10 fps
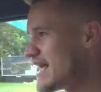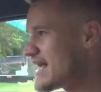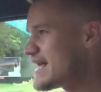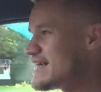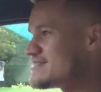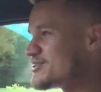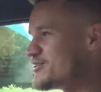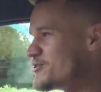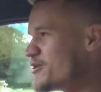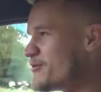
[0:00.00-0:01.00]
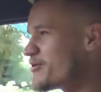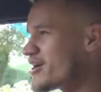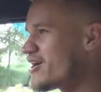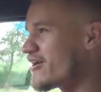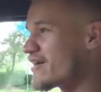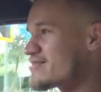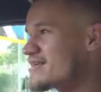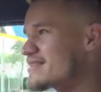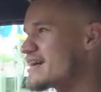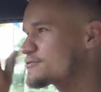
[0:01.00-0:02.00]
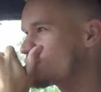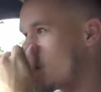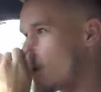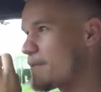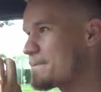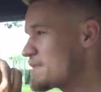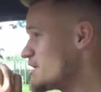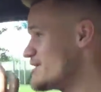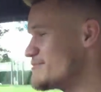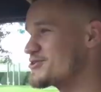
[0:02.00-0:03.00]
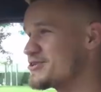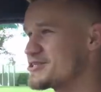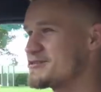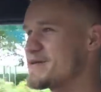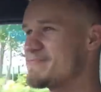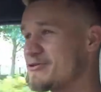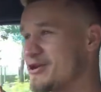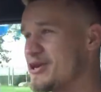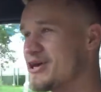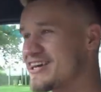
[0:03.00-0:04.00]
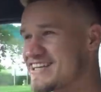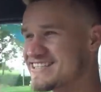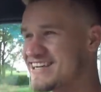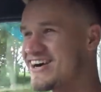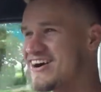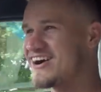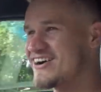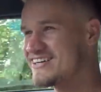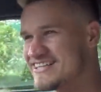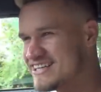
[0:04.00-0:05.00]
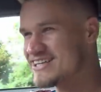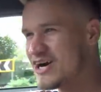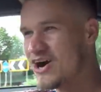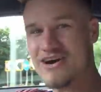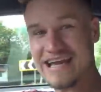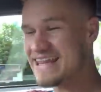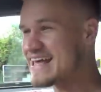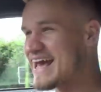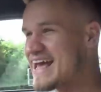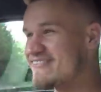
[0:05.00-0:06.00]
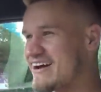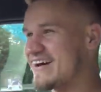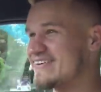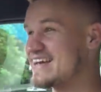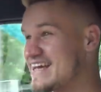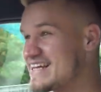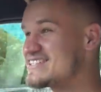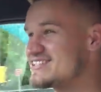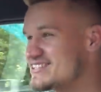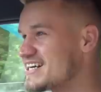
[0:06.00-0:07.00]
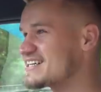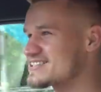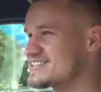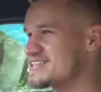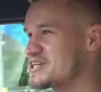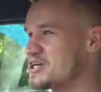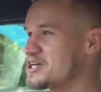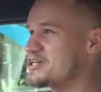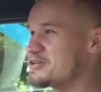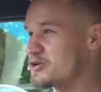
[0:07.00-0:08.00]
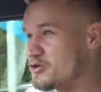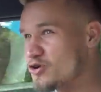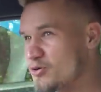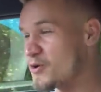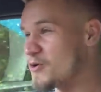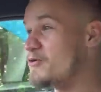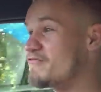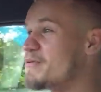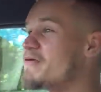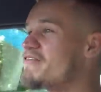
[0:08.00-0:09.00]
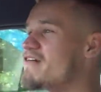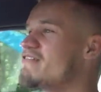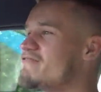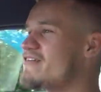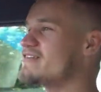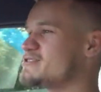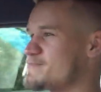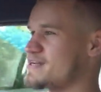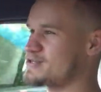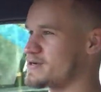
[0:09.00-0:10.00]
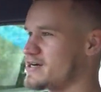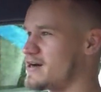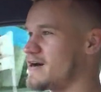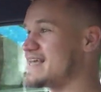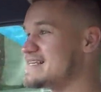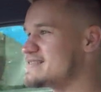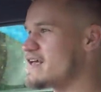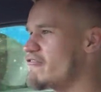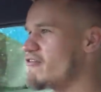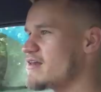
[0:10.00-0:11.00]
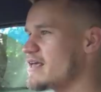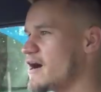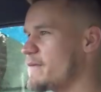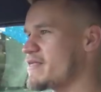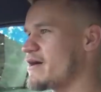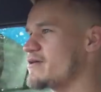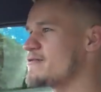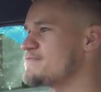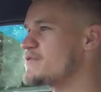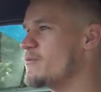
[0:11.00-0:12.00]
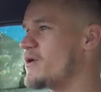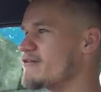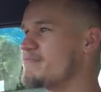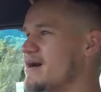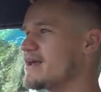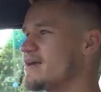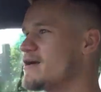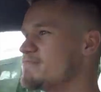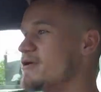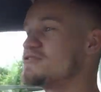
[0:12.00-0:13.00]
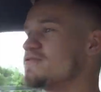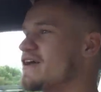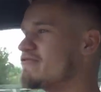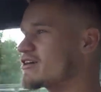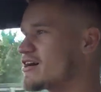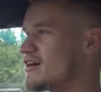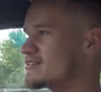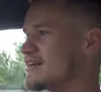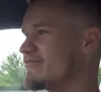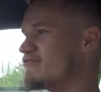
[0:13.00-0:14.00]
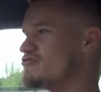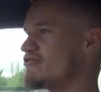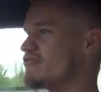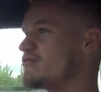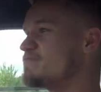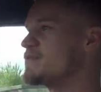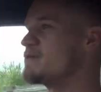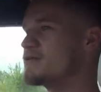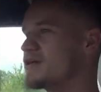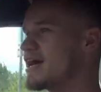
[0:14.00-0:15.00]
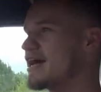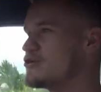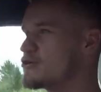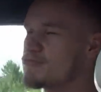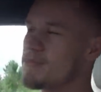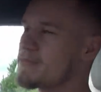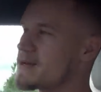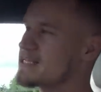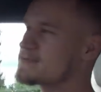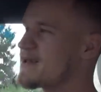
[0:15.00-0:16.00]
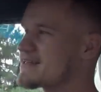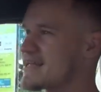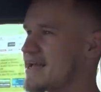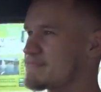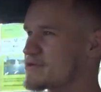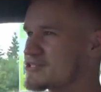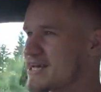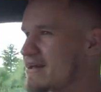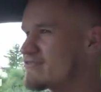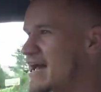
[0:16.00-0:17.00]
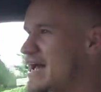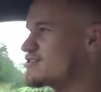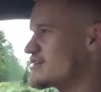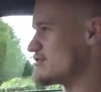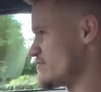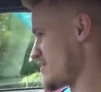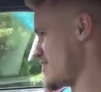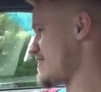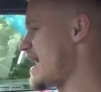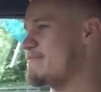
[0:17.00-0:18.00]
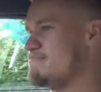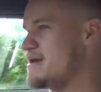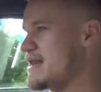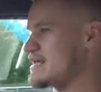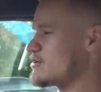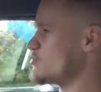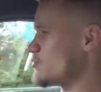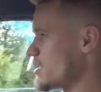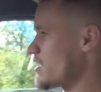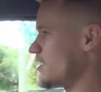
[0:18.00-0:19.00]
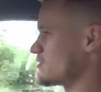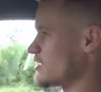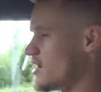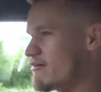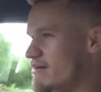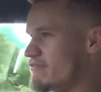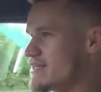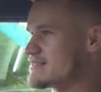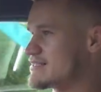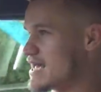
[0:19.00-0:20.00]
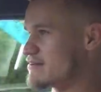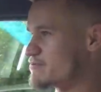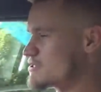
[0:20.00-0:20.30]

it is a normal car. And I think that's what the majority of the people that look at this car can't get their head around. It is just a normal but very, very special car. It is definitely up there with one of my most favourite cars that I've ever driven. But you'd probably expect that because I haven't actually driven that many cool cars. R8 V10